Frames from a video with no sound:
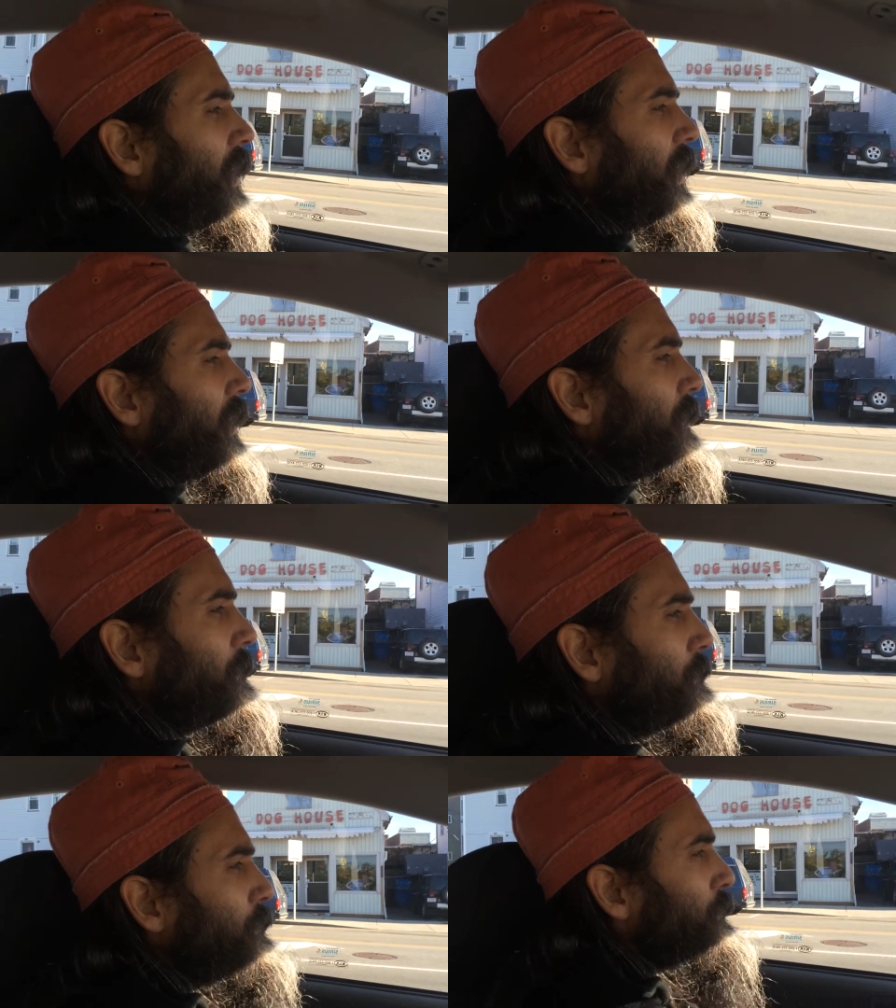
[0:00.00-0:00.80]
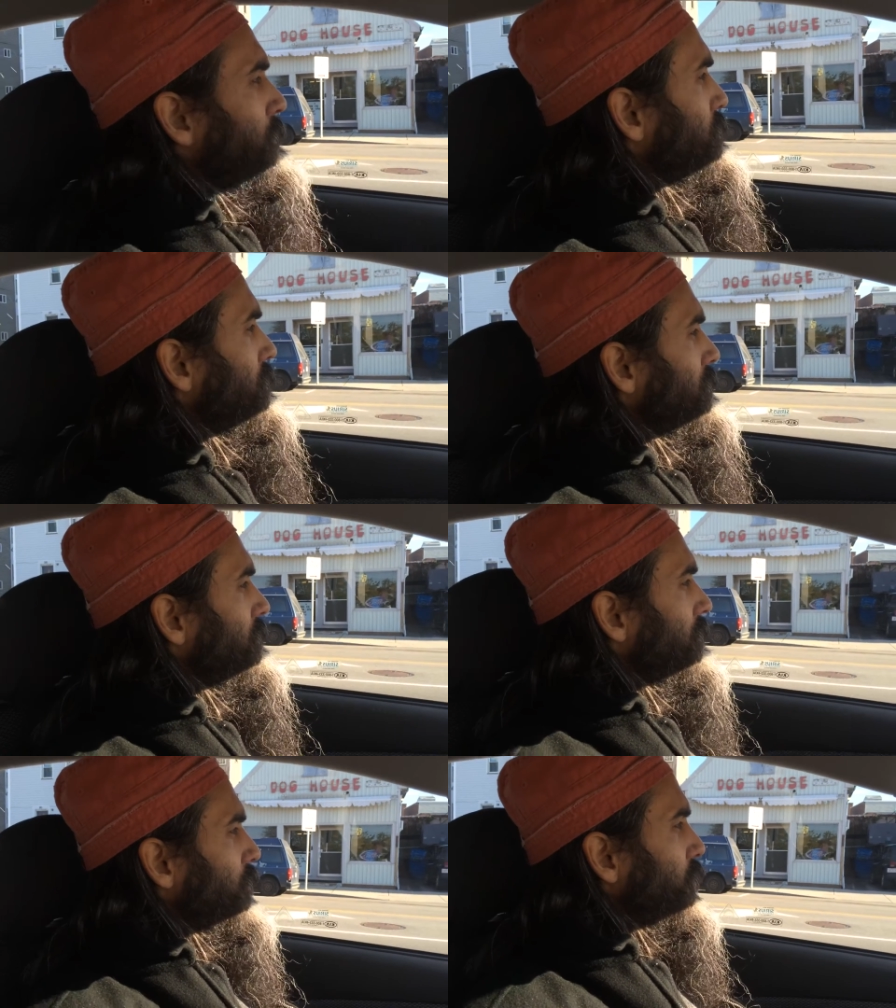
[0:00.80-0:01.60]
Uh,
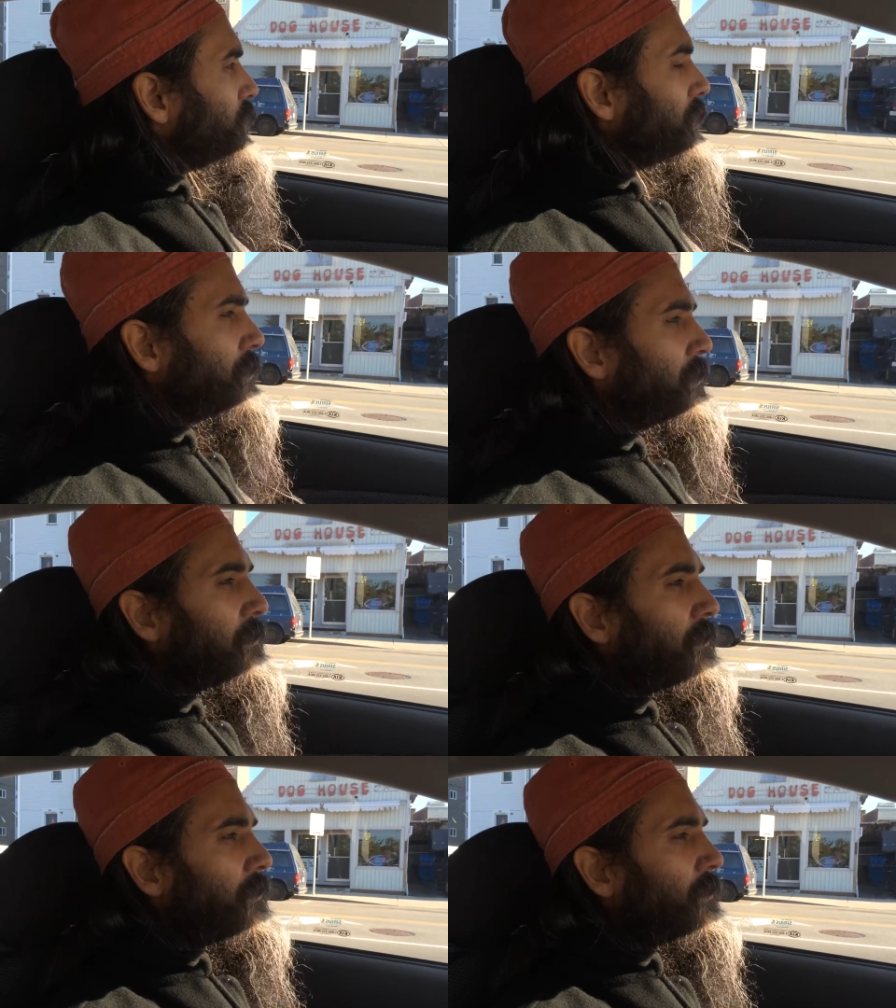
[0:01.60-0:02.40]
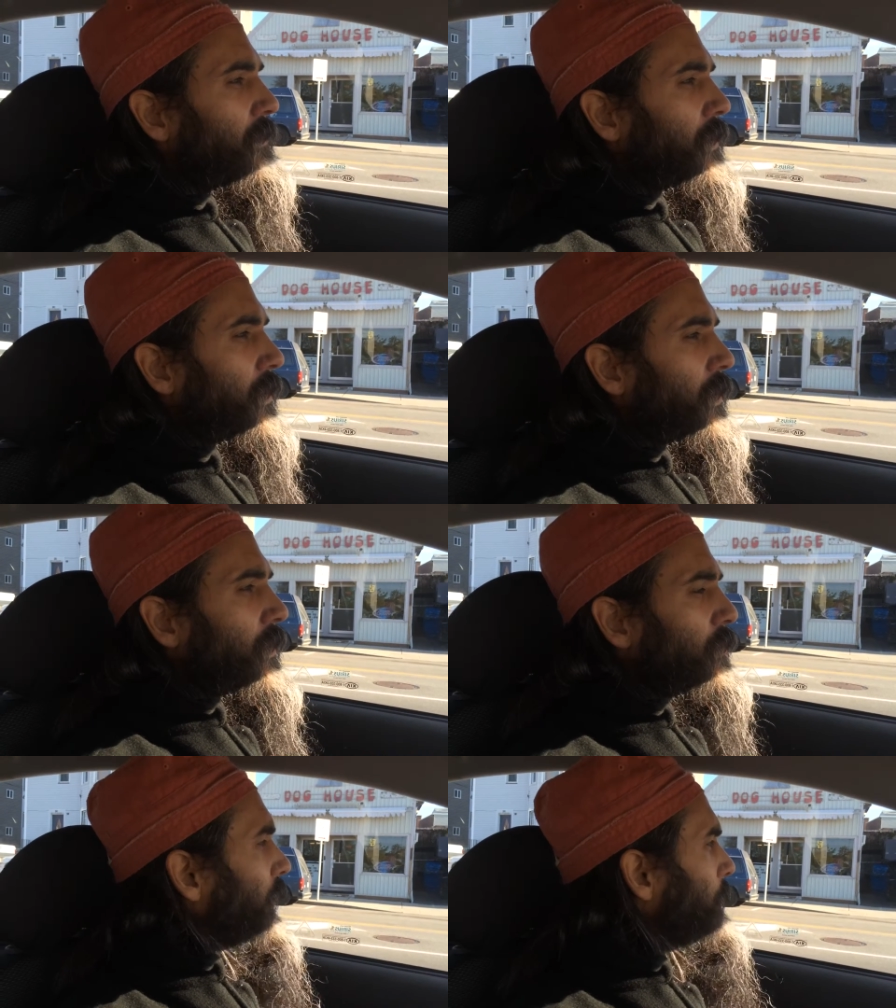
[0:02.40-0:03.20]
it was good.
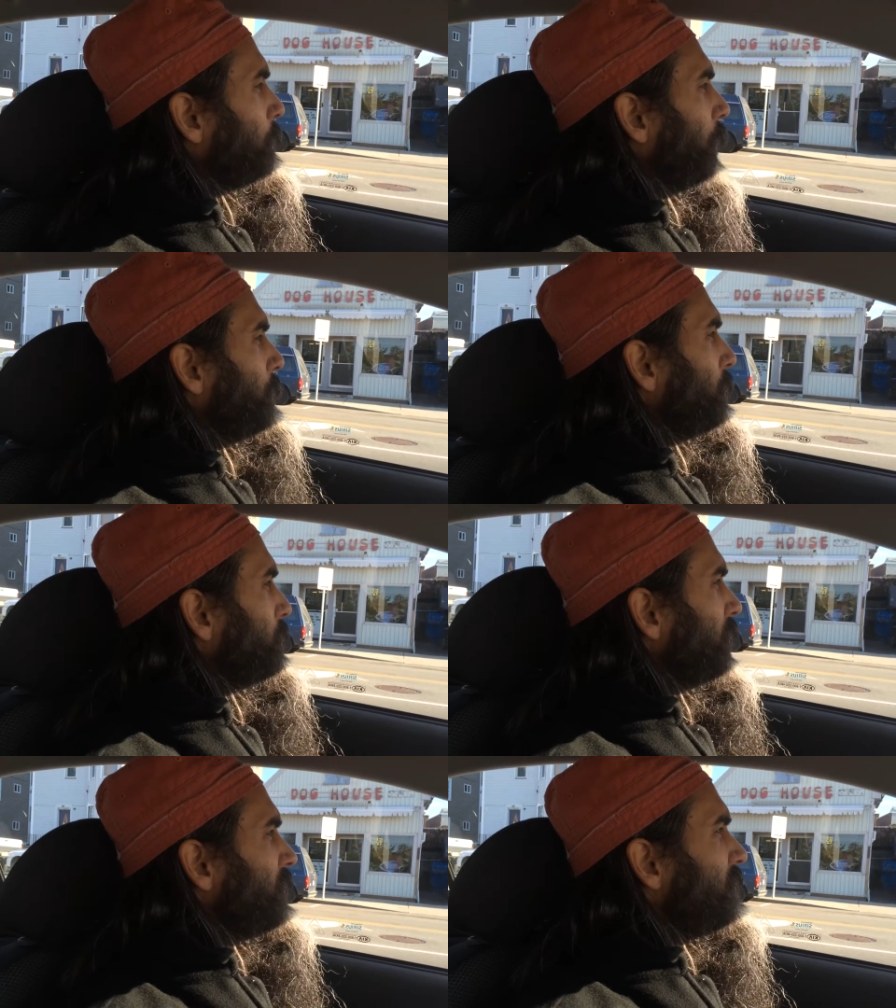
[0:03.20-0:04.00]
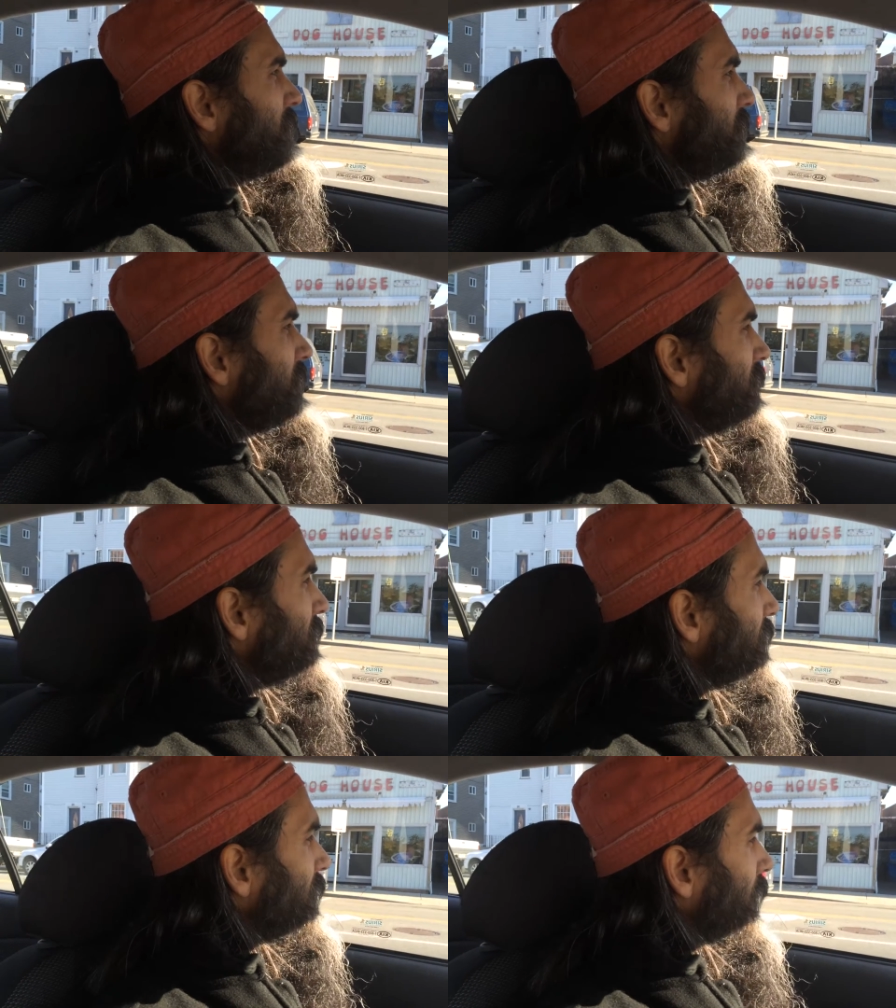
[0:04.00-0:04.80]
Very popular place.
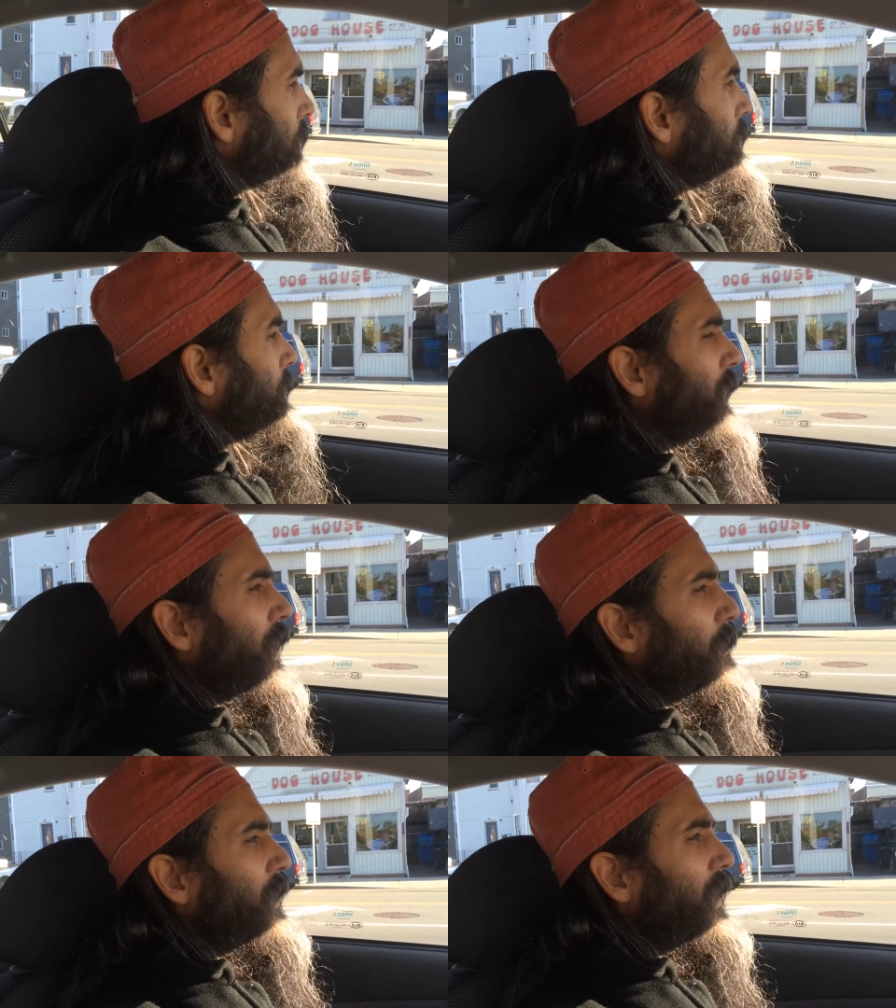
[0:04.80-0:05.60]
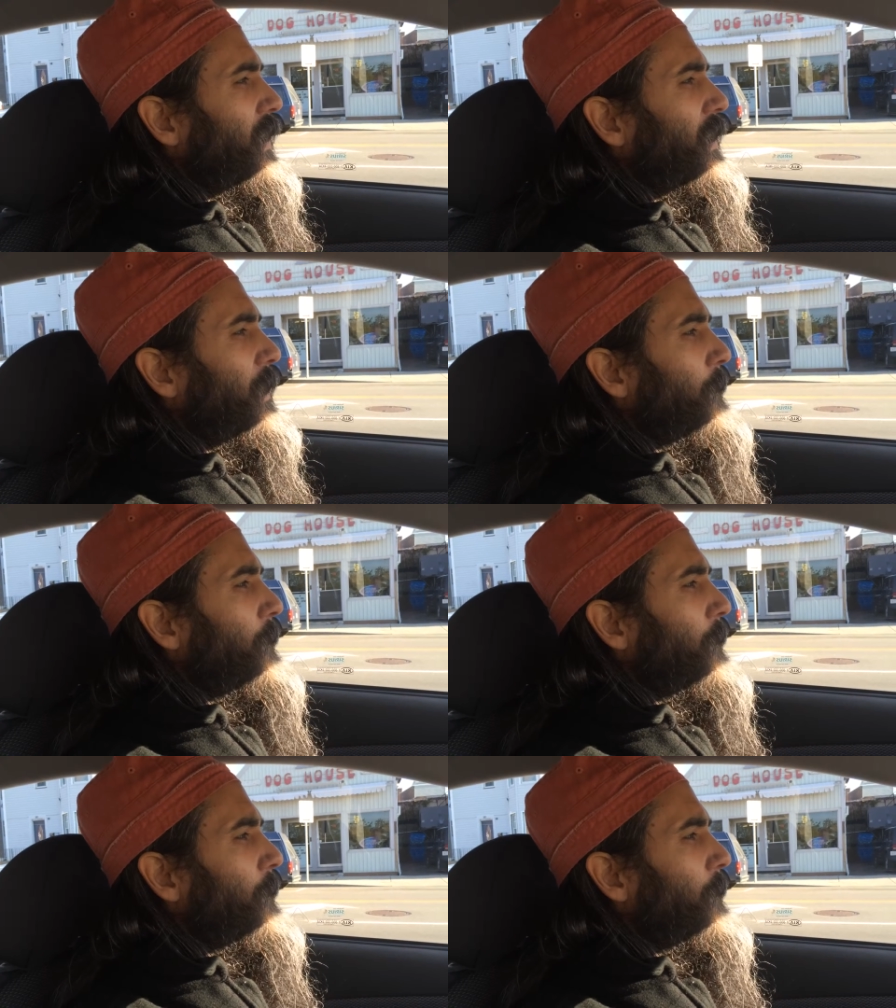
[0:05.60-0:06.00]
A lot of people come here.